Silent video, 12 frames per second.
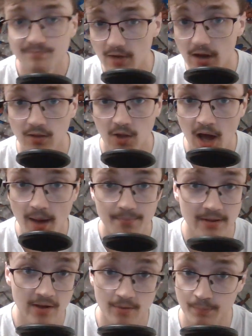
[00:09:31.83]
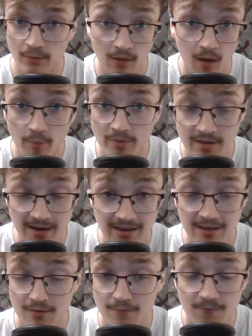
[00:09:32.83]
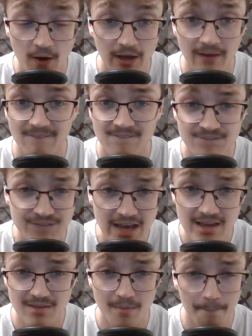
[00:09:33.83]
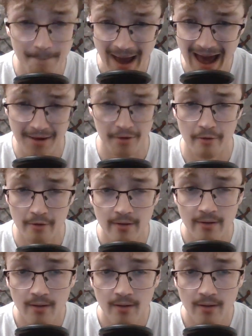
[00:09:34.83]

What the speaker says: a lot because Bilal was getting his fucking face battered.